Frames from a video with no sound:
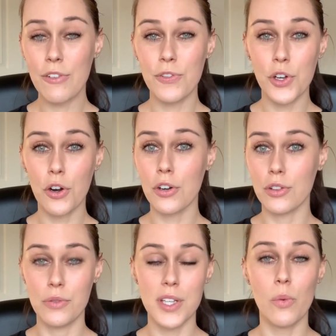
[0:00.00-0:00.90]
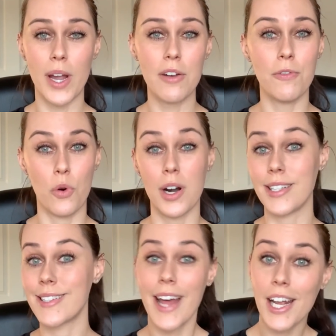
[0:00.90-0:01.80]
If you're losing weight for
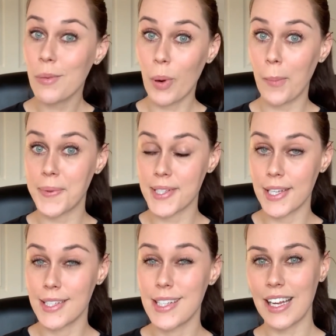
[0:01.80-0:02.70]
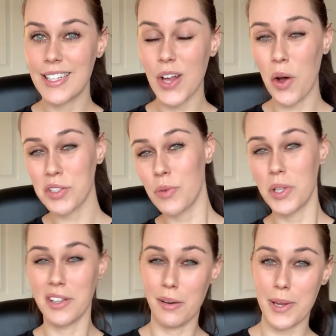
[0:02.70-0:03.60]
aesthetic purposes, it's also
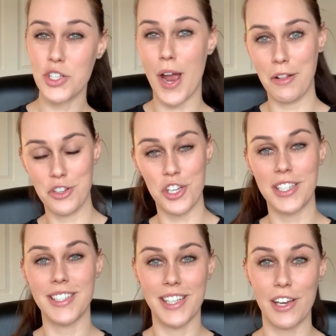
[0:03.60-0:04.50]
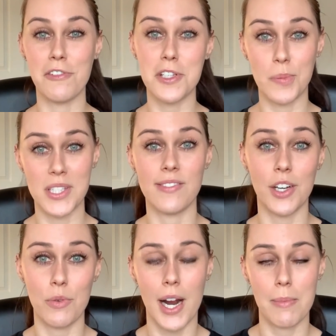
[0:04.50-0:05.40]
a little bit challenging to give a
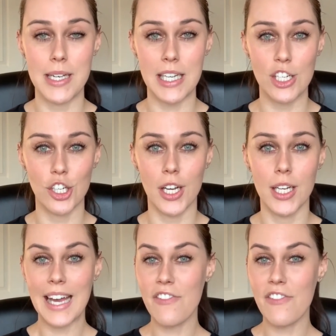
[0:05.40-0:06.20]
specific recommendation.